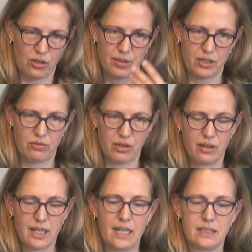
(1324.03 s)
topic of
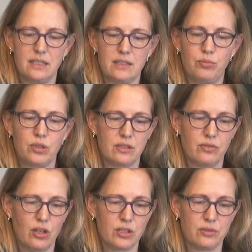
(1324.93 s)
our class is
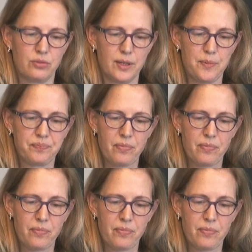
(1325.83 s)
Buddhist philosophy.